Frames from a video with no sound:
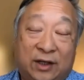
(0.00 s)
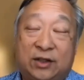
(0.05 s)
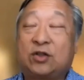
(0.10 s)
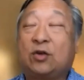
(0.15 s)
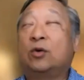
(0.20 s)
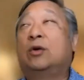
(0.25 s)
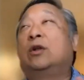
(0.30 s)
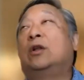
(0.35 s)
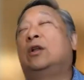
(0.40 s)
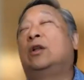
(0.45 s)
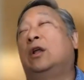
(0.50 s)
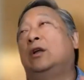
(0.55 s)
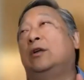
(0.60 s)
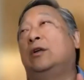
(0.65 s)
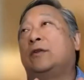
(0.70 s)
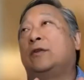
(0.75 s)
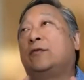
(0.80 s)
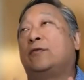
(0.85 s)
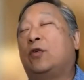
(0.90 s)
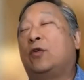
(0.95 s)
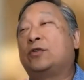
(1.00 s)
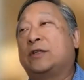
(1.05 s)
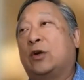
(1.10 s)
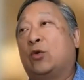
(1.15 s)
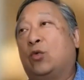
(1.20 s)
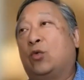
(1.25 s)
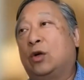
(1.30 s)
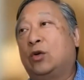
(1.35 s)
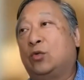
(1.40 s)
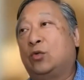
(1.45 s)
So a lot of the folks I
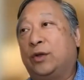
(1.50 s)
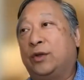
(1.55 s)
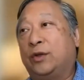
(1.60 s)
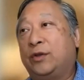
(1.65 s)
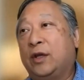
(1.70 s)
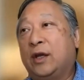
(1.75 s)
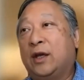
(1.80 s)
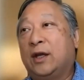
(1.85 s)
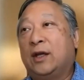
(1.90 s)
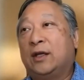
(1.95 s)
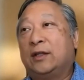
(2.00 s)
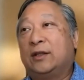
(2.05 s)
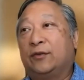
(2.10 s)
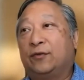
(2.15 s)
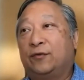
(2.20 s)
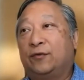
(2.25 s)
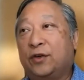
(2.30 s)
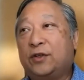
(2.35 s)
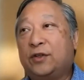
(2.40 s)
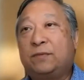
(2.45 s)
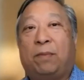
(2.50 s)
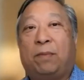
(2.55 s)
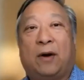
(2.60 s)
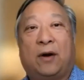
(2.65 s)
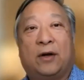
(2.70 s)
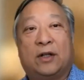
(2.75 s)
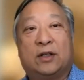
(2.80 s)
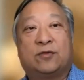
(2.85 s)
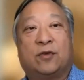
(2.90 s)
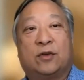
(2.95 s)
work with, the first
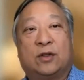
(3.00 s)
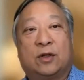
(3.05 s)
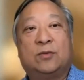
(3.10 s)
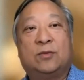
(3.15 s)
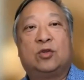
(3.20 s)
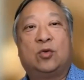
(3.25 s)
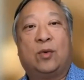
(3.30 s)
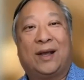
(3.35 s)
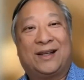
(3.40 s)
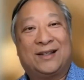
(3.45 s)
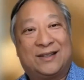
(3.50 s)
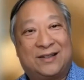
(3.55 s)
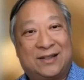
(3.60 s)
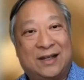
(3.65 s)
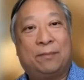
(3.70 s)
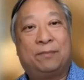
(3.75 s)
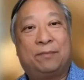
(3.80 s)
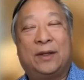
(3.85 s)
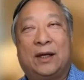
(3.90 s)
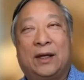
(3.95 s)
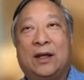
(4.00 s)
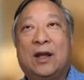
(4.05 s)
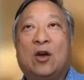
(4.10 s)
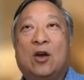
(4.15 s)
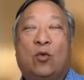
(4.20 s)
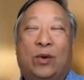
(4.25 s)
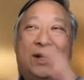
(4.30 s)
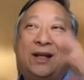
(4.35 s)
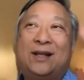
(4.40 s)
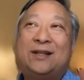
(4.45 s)
part is for them to accept that
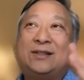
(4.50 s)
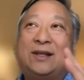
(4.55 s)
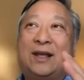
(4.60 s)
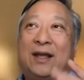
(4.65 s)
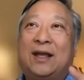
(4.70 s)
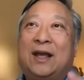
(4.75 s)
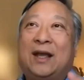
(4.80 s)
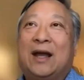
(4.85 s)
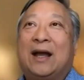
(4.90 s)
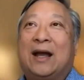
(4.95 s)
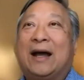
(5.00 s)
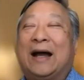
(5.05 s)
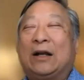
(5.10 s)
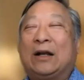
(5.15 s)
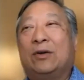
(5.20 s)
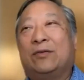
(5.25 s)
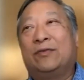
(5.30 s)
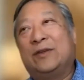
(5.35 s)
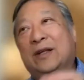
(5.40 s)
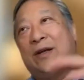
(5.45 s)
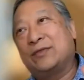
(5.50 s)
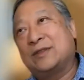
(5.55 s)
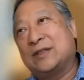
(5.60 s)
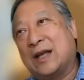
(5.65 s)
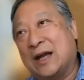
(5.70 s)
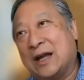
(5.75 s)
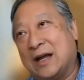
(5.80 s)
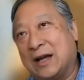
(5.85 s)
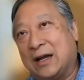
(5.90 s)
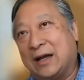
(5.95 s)
when they say, I don't have enough
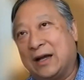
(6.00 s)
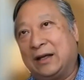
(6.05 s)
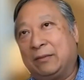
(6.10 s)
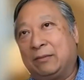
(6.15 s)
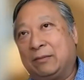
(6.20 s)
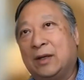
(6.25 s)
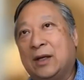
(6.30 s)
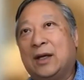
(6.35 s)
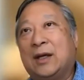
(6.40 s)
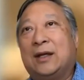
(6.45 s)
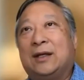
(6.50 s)
time,